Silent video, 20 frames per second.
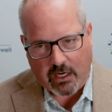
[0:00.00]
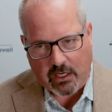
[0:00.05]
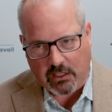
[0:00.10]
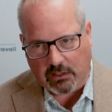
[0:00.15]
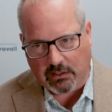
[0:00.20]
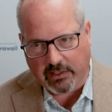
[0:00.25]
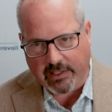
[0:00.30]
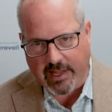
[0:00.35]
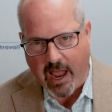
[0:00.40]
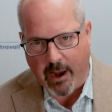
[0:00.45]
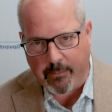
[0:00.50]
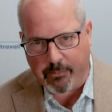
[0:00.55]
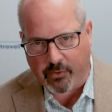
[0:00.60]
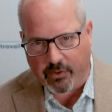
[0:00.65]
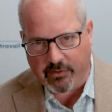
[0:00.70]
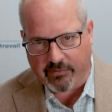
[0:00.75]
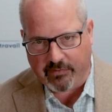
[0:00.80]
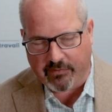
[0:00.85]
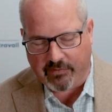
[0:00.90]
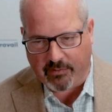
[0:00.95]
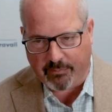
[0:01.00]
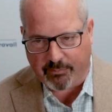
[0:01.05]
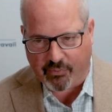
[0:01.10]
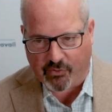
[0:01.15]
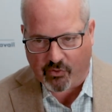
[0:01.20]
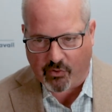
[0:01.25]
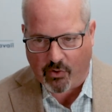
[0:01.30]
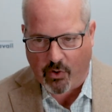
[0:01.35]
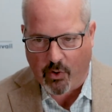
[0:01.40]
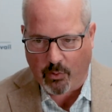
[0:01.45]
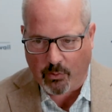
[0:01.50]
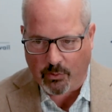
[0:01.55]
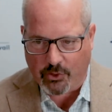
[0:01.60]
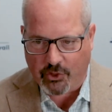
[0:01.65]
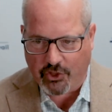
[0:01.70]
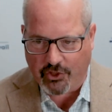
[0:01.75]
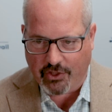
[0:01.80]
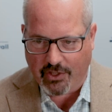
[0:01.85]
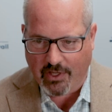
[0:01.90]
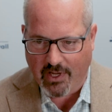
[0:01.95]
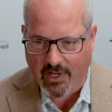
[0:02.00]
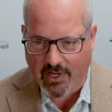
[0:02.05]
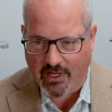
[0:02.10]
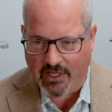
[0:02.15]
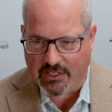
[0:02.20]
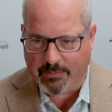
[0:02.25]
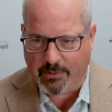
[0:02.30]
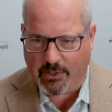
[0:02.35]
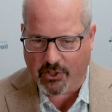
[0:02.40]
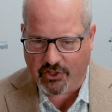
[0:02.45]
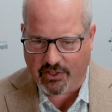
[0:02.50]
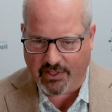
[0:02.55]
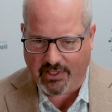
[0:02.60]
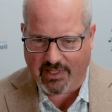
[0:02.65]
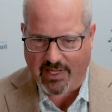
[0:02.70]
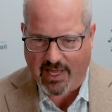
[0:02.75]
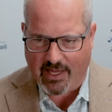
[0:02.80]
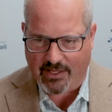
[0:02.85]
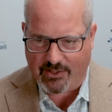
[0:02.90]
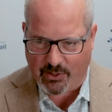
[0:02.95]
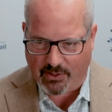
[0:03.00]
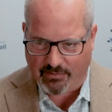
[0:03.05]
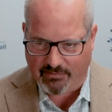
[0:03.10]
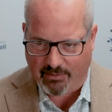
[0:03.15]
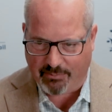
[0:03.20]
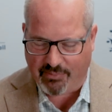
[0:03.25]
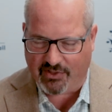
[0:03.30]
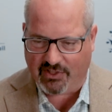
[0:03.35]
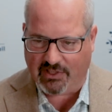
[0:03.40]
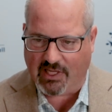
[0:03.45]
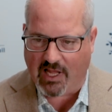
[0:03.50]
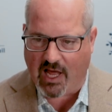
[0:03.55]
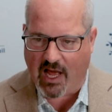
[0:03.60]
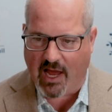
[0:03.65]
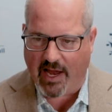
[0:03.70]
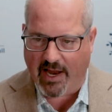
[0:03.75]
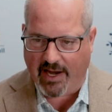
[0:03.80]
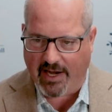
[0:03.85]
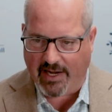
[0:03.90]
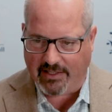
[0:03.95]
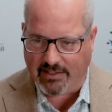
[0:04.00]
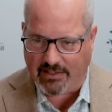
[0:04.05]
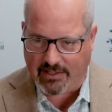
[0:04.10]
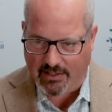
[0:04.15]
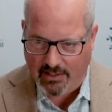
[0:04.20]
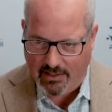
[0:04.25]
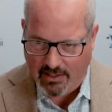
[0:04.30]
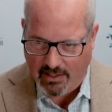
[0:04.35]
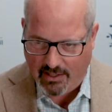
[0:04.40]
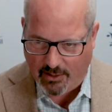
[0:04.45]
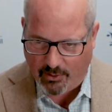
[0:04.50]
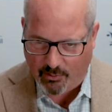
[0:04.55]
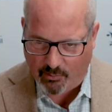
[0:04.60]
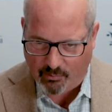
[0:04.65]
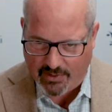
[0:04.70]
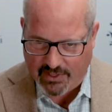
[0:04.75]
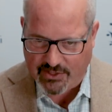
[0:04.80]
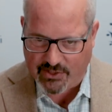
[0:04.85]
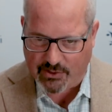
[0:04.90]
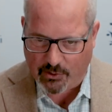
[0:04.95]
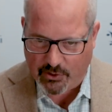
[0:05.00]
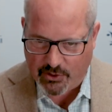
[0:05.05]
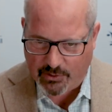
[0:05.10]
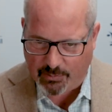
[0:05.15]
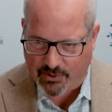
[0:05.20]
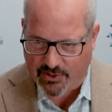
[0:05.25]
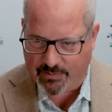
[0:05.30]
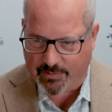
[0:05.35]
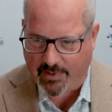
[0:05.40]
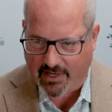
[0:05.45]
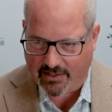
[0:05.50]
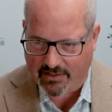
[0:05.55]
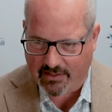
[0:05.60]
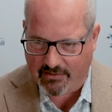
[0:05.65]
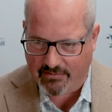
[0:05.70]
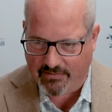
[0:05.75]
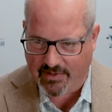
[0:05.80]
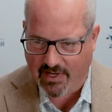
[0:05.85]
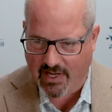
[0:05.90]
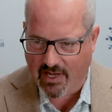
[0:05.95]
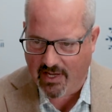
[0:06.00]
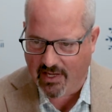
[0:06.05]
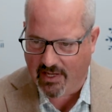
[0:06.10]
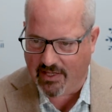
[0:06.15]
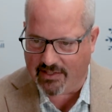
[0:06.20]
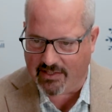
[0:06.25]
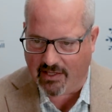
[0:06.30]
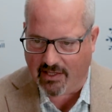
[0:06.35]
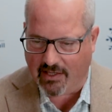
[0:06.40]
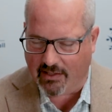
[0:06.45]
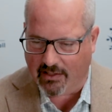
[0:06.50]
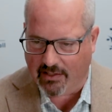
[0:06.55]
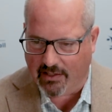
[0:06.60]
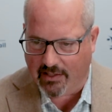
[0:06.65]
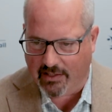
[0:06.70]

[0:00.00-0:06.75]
collaborative approach, especially in that sort of applied research perspective, is a